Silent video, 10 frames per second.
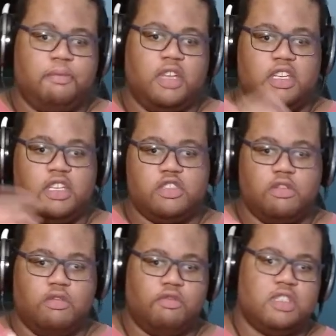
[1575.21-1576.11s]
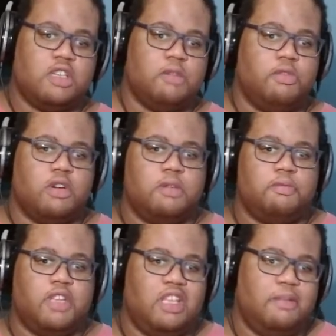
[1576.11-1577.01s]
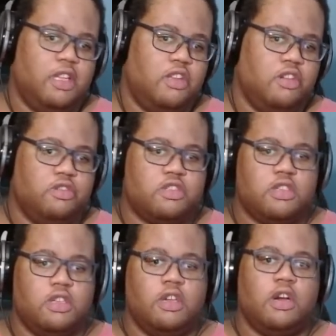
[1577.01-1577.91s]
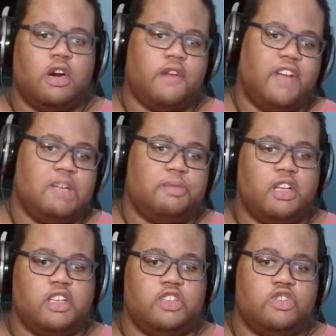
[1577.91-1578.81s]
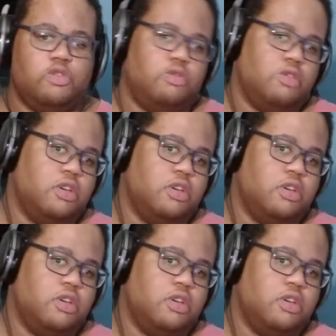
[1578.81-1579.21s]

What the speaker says: plugging into a single port PPDUs, or find a plug into